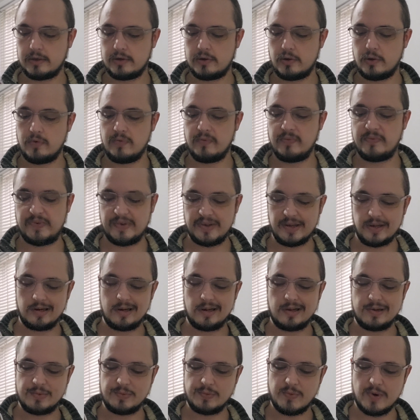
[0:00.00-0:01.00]
who feel
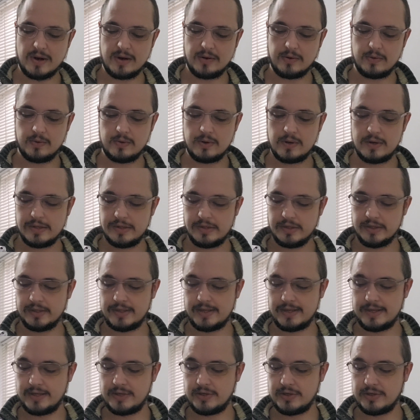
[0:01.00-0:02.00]
unwell that
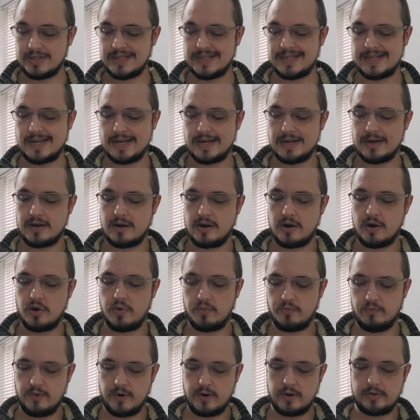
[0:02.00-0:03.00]
they should stay at
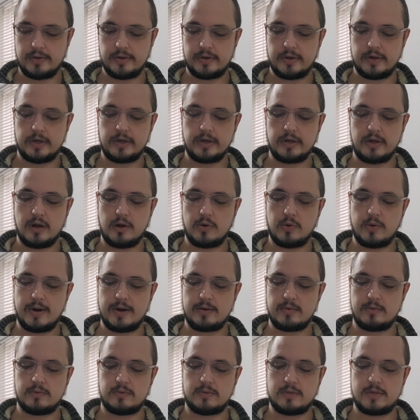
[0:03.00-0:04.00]
home rather than go
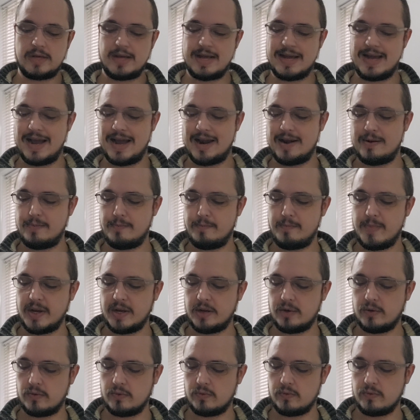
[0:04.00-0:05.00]
out and
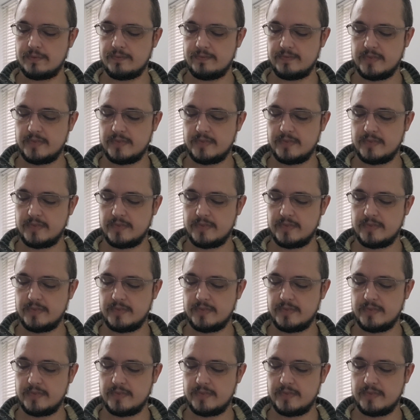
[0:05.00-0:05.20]
mingle.